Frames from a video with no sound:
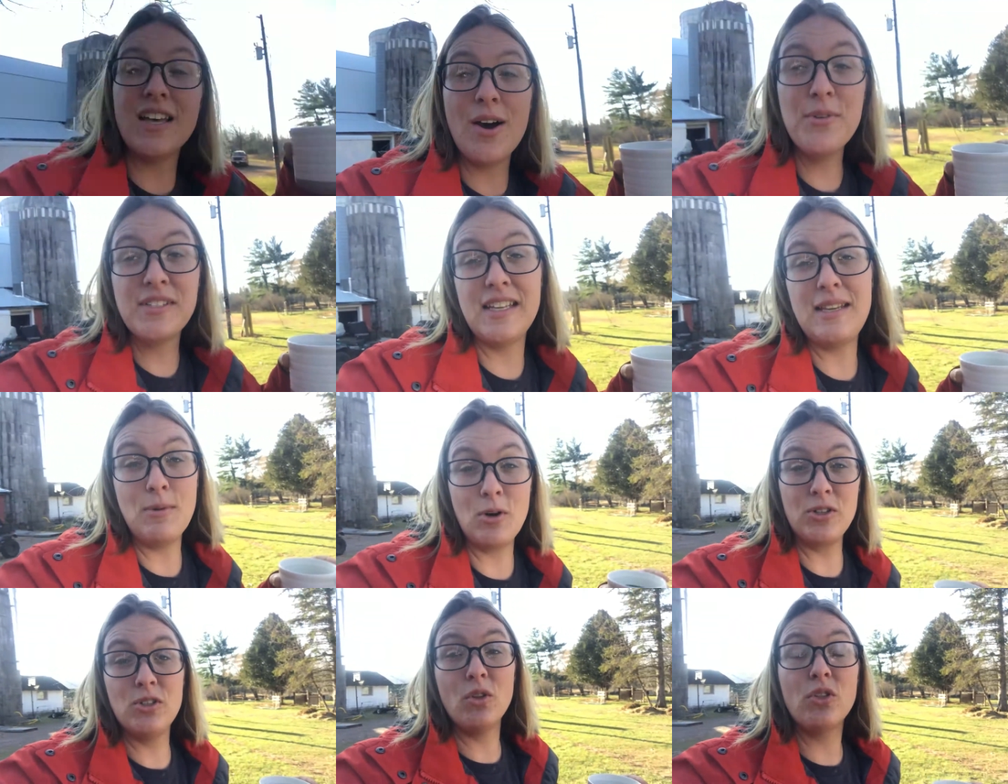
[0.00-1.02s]
house anymore.
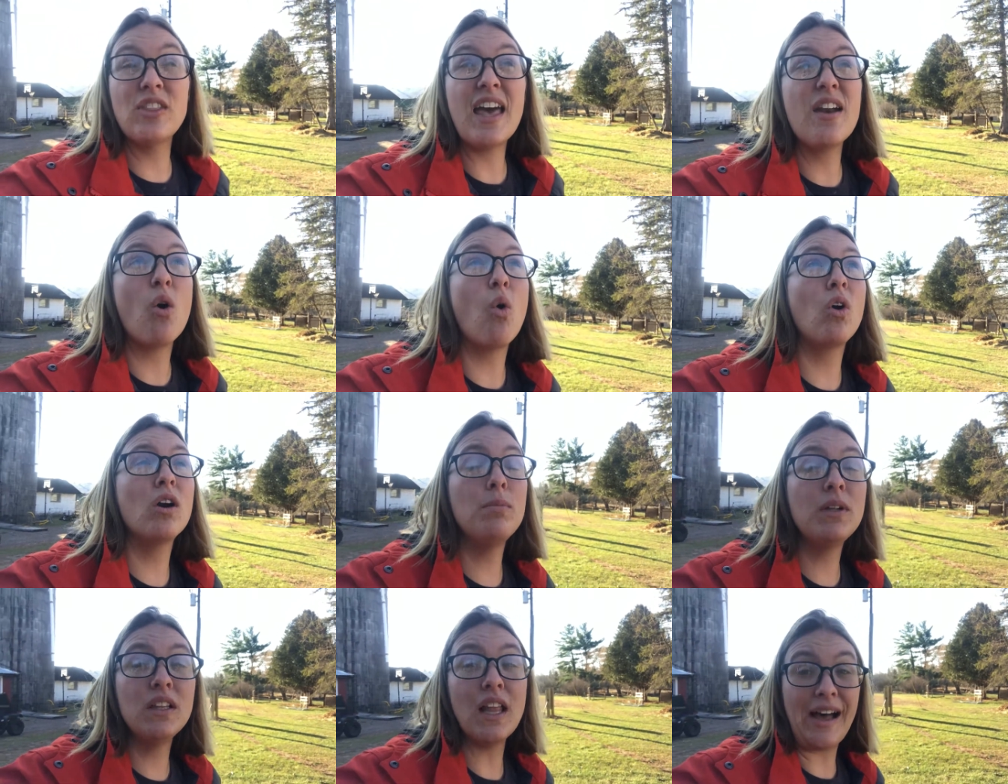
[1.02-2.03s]
So that
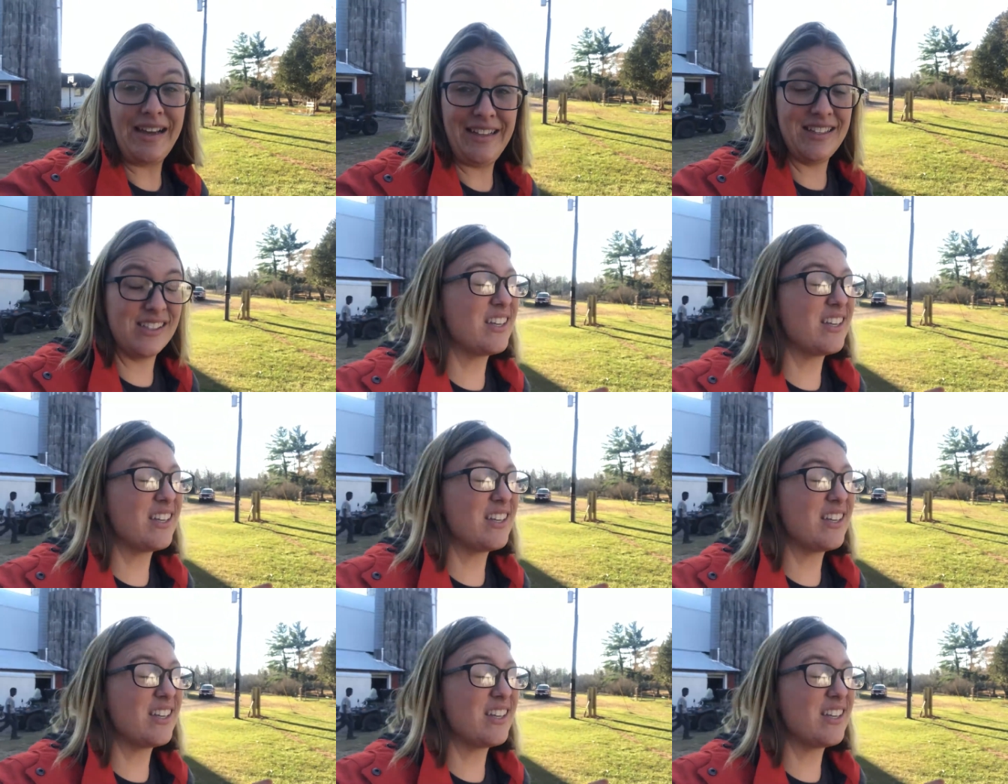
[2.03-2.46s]
horrible line is